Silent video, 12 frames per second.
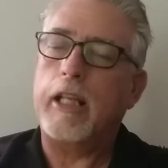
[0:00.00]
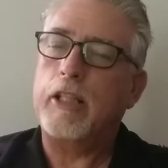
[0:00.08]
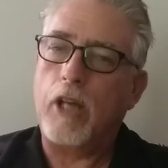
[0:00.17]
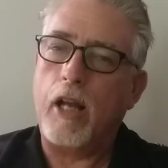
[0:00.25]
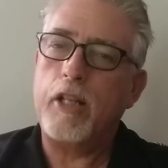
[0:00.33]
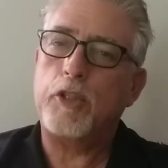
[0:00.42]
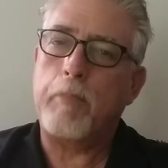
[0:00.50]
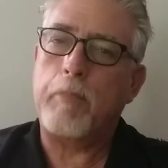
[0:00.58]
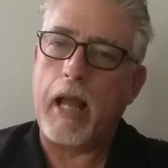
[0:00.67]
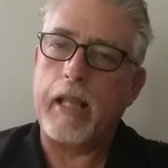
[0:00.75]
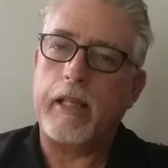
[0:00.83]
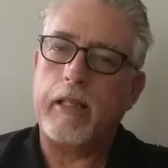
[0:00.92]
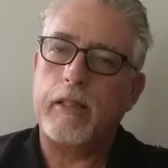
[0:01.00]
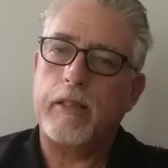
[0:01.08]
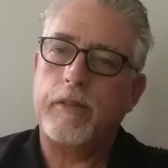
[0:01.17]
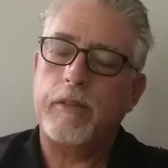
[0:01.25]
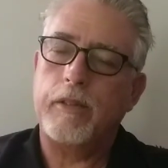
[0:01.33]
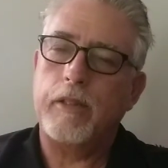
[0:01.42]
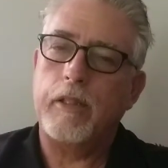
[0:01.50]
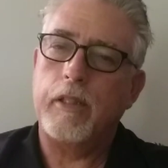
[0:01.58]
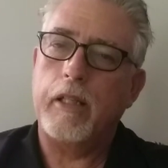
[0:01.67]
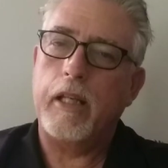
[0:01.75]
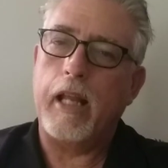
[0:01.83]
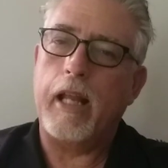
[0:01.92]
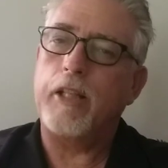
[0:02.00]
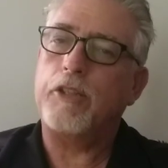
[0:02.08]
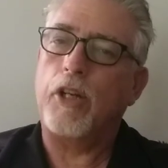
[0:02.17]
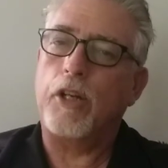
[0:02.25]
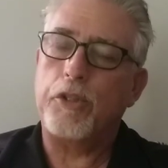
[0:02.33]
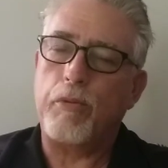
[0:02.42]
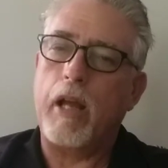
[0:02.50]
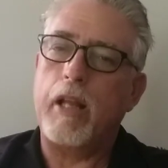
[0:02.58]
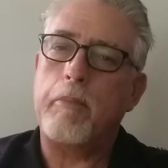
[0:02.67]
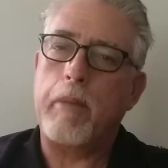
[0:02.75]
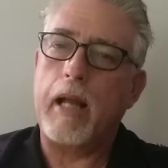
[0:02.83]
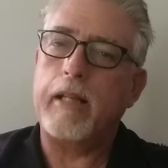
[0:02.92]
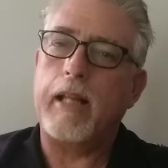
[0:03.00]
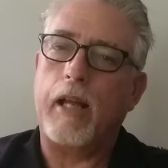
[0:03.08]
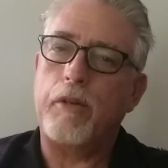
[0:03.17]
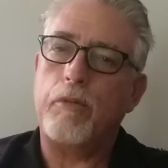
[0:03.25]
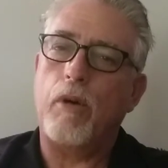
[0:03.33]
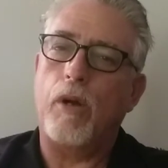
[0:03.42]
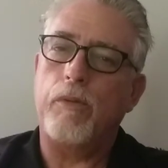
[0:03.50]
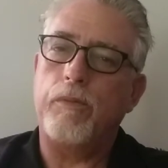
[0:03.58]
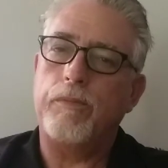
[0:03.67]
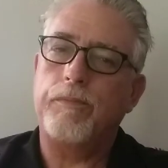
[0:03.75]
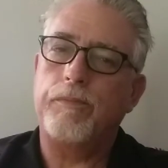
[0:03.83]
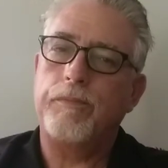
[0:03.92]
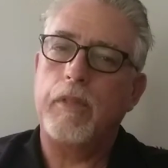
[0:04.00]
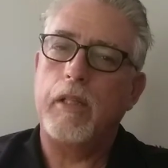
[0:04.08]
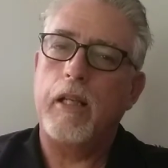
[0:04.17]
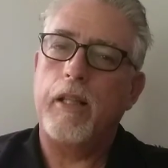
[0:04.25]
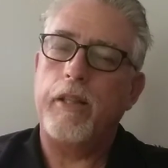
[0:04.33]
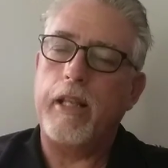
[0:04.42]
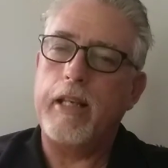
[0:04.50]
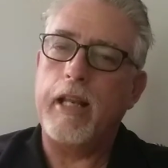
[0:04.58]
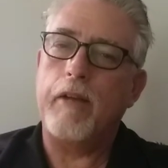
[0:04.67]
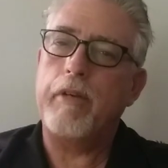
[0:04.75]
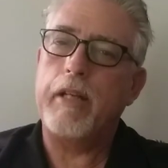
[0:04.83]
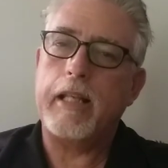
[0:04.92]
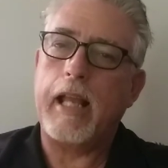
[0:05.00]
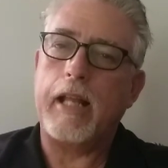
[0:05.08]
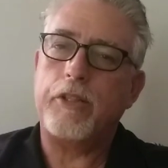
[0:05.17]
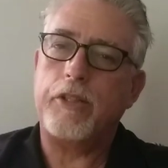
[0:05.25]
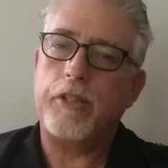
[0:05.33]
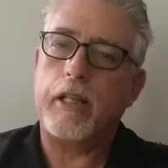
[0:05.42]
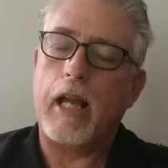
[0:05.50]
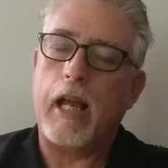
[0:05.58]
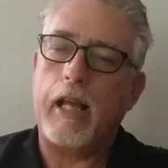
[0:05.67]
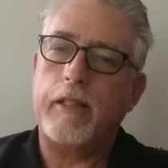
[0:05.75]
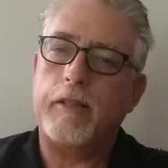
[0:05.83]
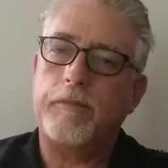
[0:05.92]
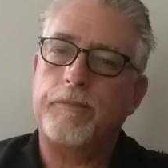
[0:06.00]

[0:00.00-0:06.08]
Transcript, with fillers: Gets on his bike, and he starts riding the bike down the road. They never did catch the guy.